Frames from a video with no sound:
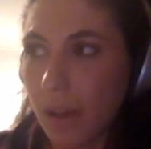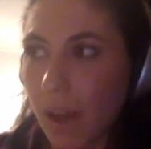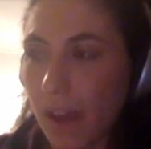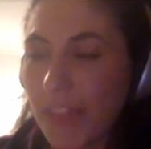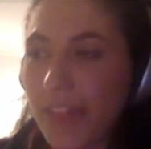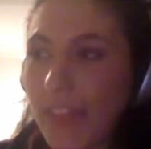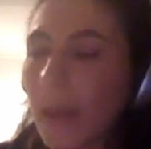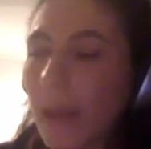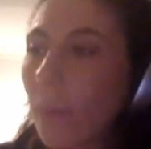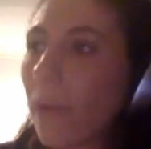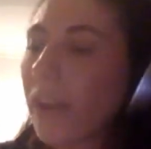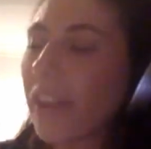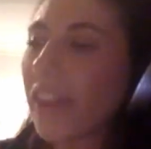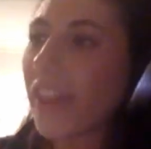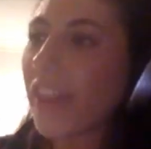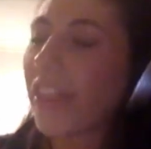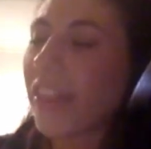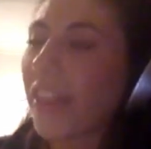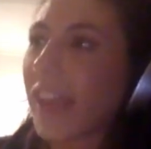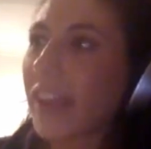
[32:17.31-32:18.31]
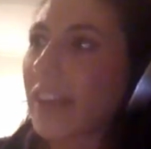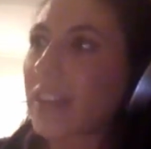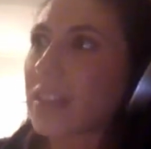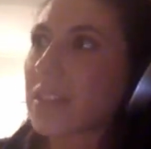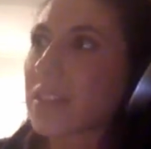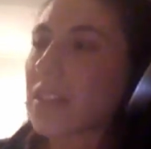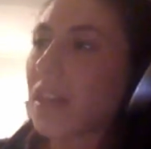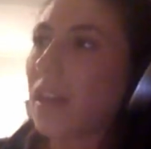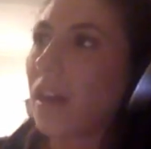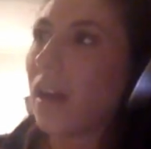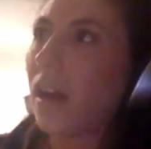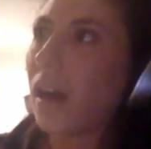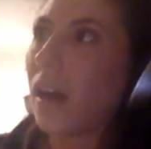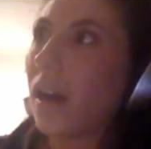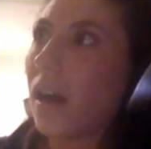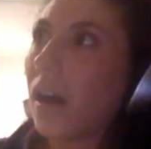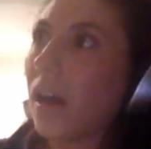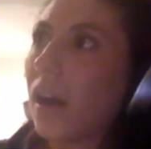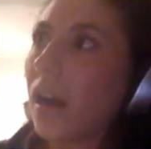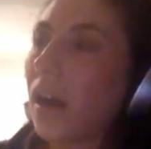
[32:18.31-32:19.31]
I think one of the things that
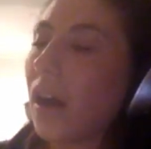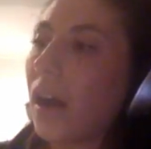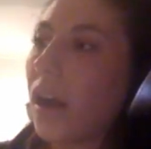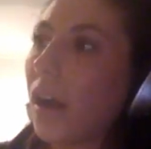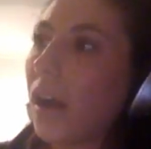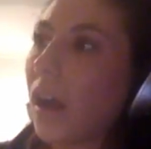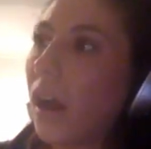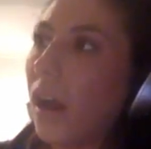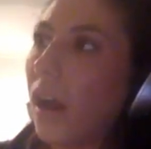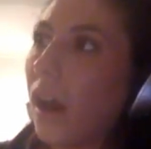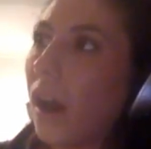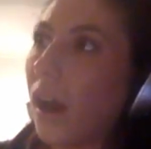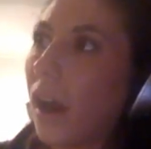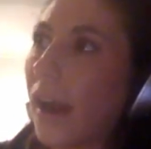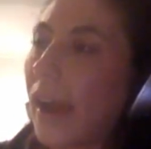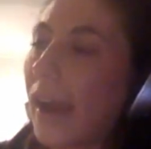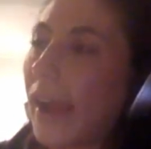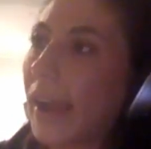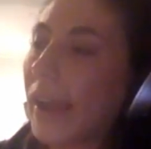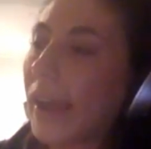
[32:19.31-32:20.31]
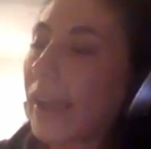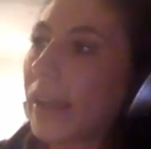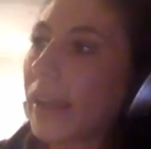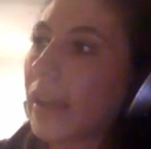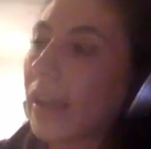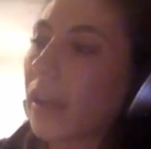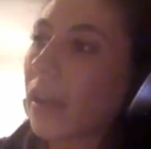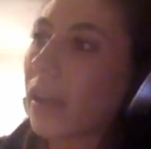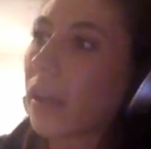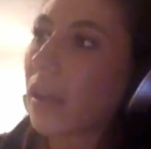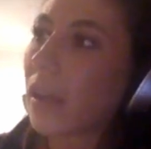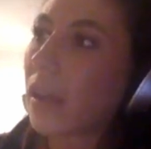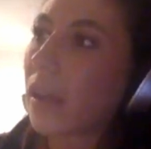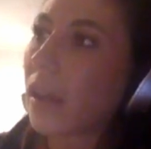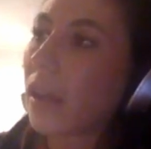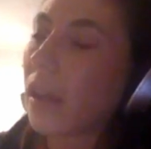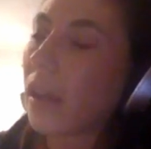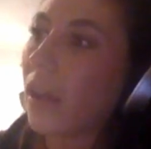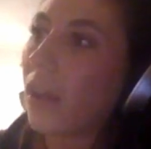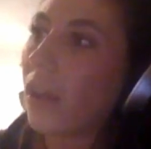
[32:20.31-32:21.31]
I
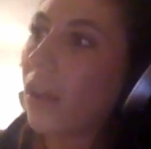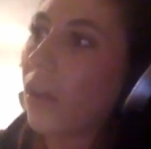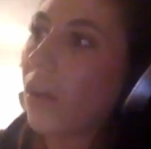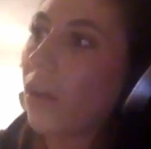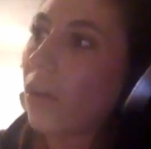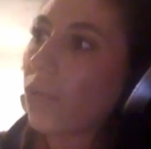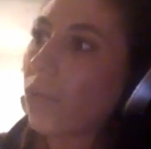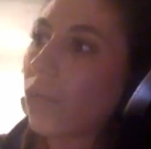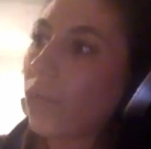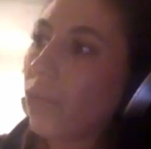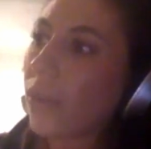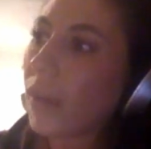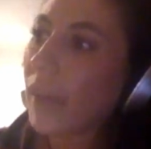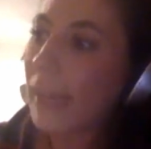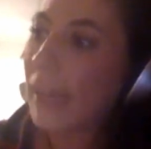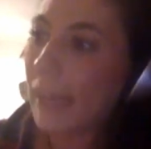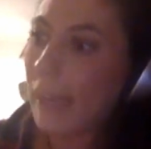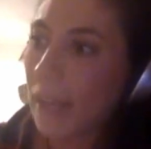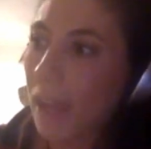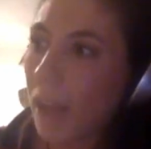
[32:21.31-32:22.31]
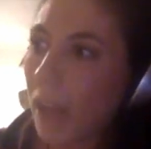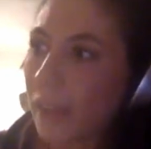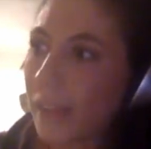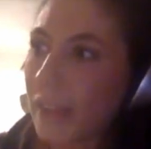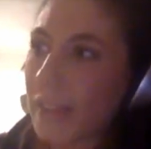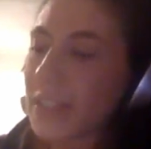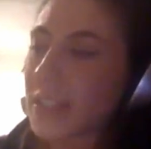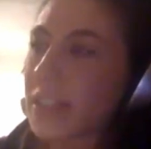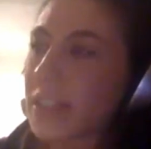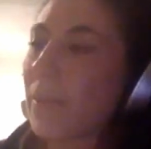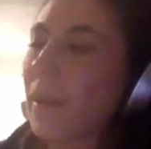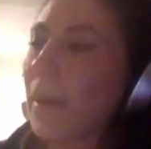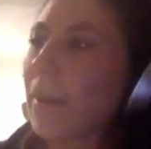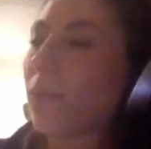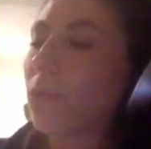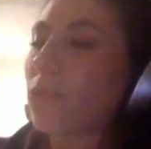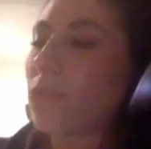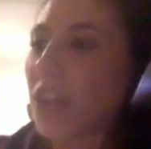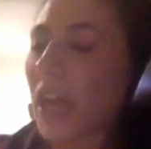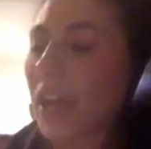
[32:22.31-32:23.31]
really learned, this is a bit
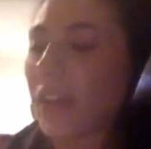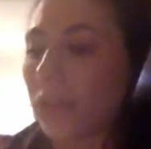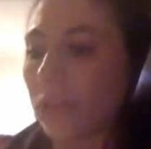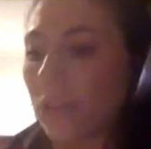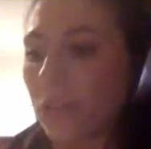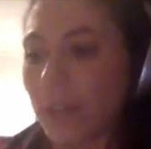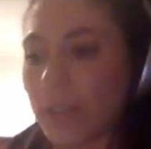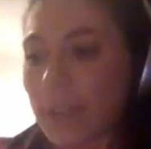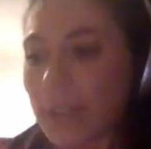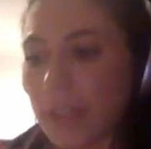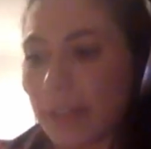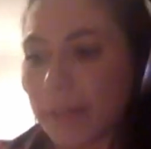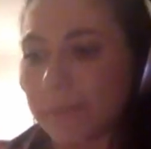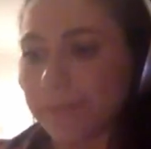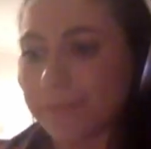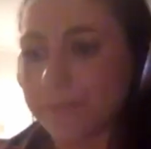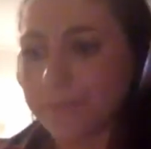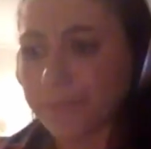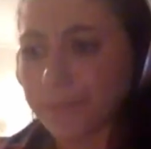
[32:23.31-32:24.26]
more general, is that